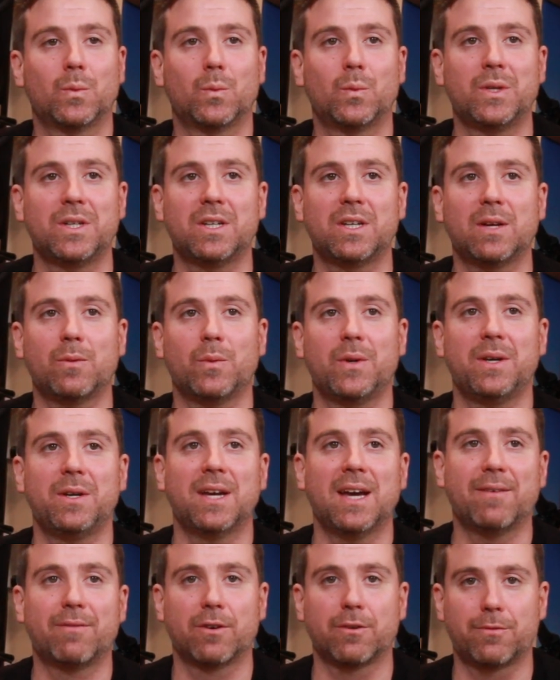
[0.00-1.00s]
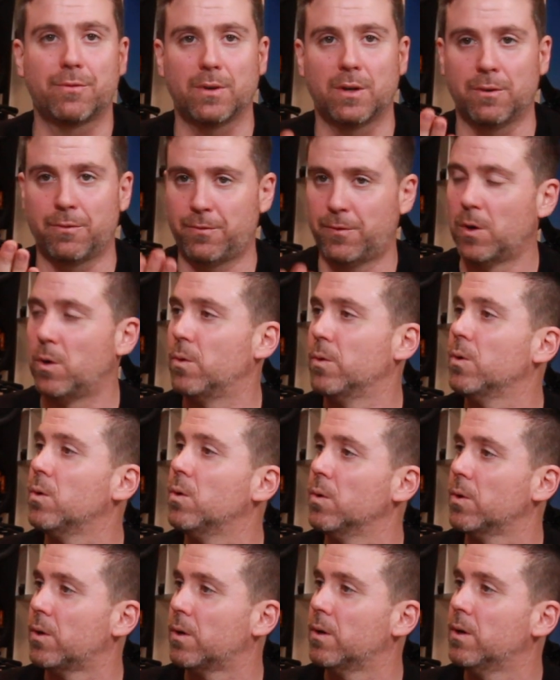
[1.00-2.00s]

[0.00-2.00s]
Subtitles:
we have a phone holder.